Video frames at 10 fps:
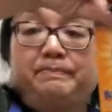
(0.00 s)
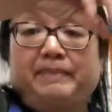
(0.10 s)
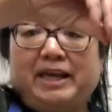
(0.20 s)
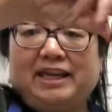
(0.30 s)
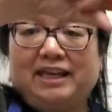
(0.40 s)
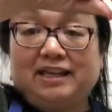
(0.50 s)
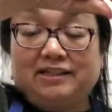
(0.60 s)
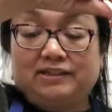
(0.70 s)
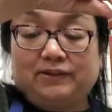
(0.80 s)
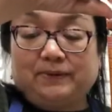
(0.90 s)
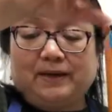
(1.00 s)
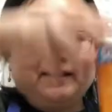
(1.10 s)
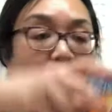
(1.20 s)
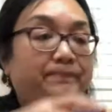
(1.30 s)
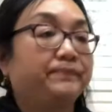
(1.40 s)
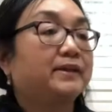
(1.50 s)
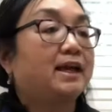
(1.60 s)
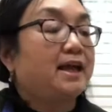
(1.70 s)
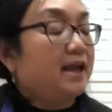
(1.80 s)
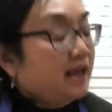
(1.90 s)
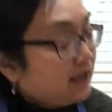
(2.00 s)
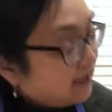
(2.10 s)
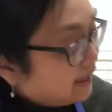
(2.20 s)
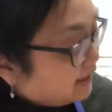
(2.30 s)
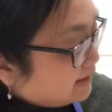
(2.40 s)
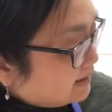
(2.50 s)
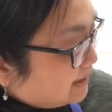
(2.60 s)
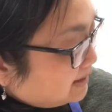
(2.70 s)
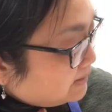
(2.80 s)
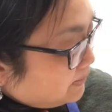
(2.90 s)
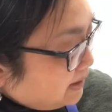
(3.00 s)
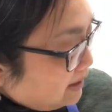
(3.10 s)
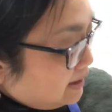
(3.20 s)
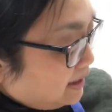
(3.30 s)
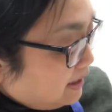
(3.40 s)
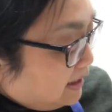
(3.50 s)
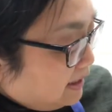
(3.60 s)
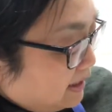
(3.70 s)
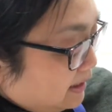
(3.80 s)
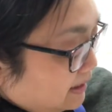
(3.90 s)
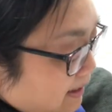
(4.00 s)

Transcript: baking soda. And it says we need